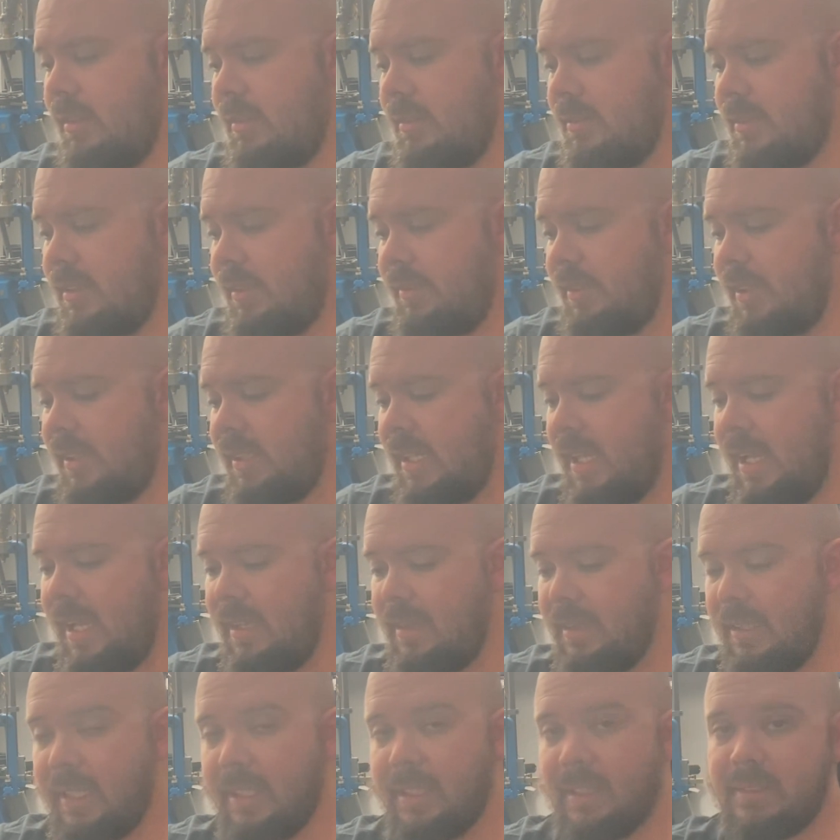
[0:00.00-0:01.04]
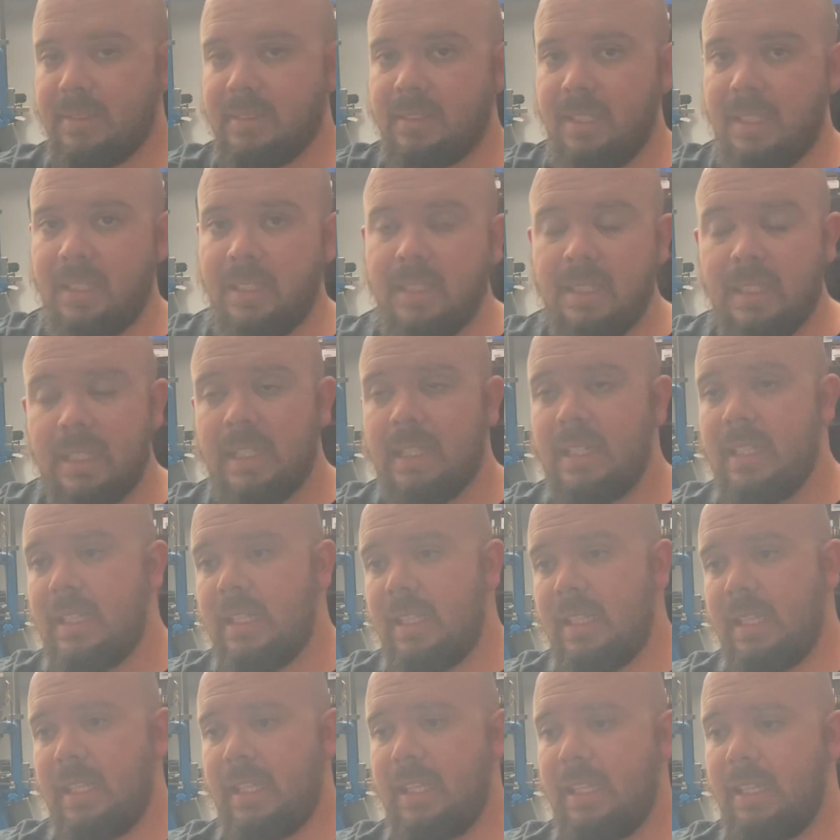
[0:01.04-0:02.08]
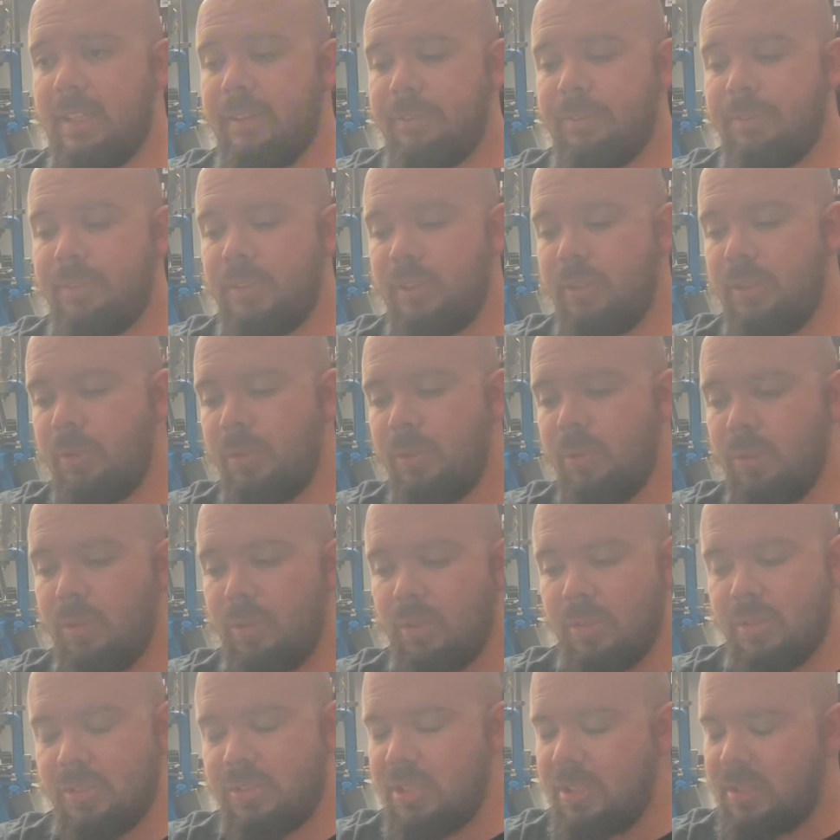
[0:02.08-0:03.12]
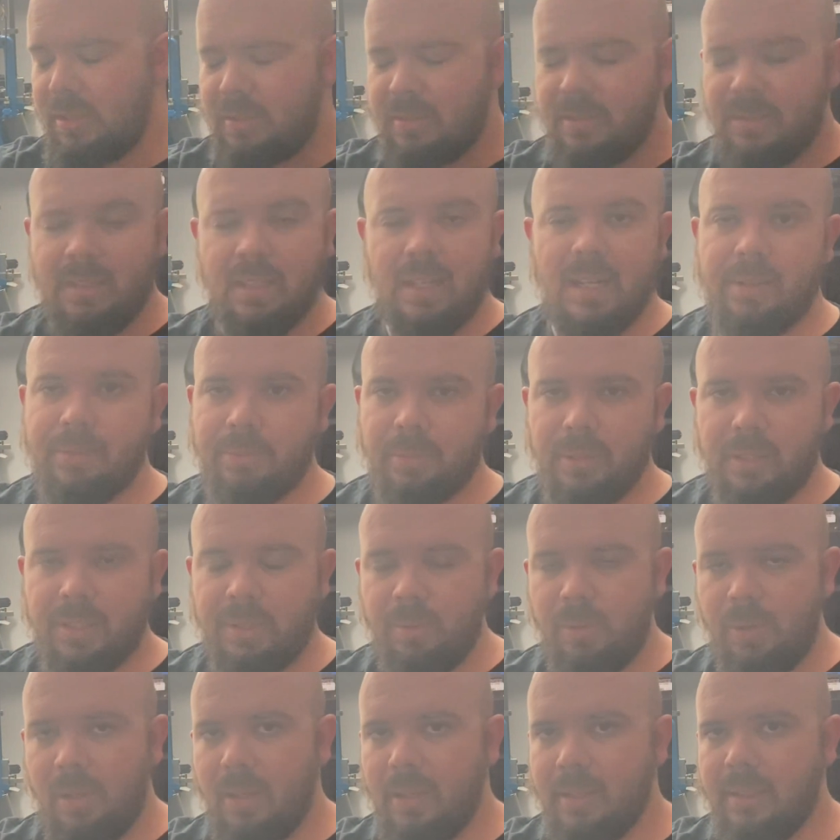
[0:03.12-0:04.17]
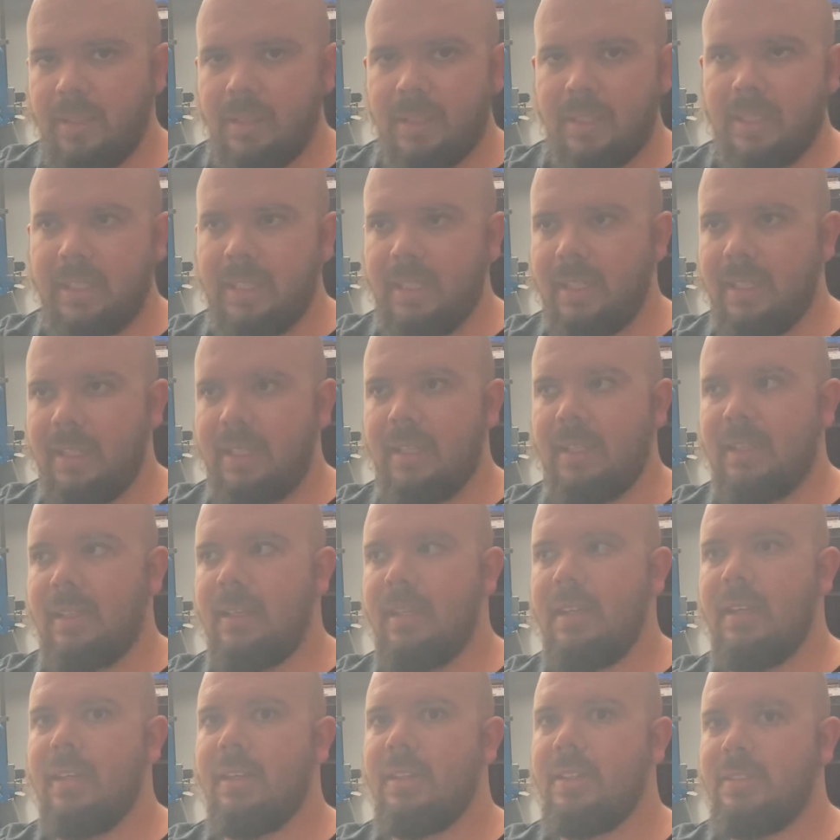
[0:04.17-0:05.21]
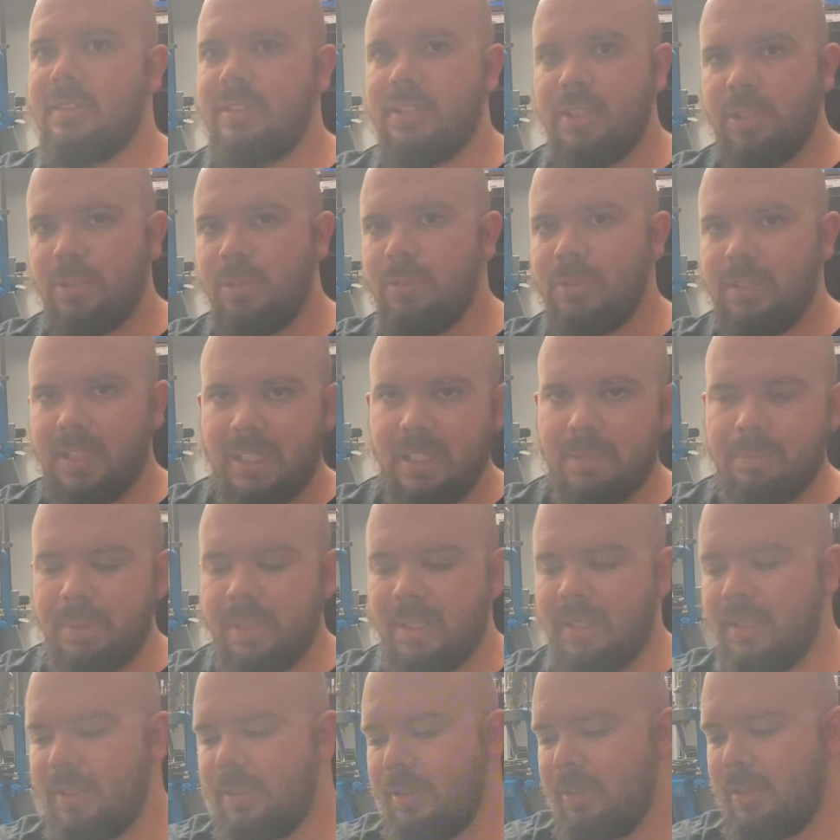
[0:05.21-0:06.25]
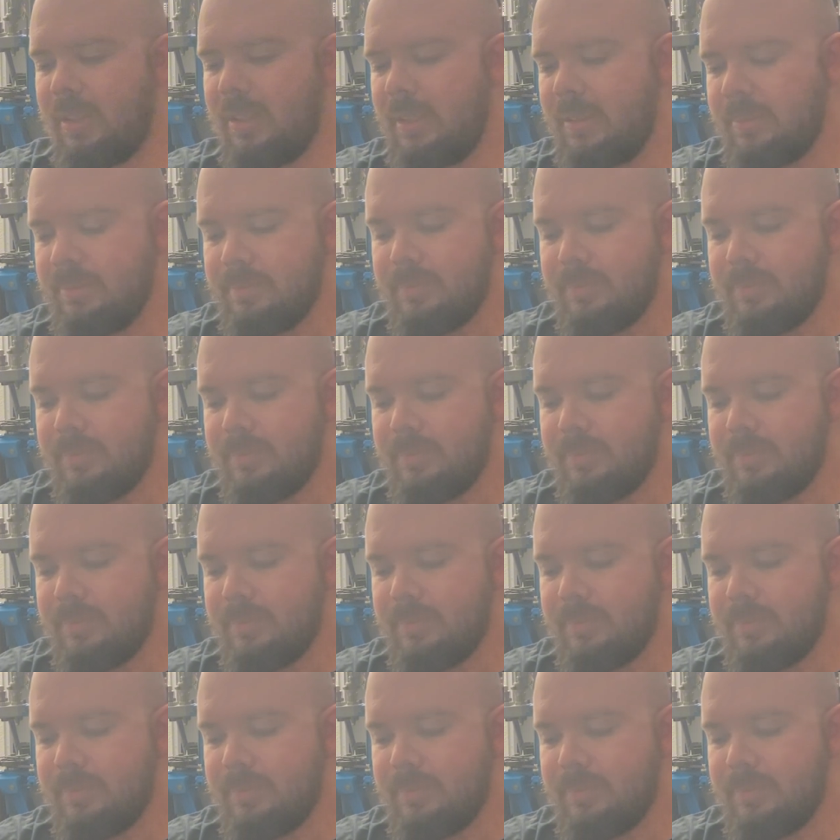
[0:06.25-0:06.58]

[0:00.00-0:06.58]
and stuff like that. And like I said, if you're just not really wanting to get too deep into it,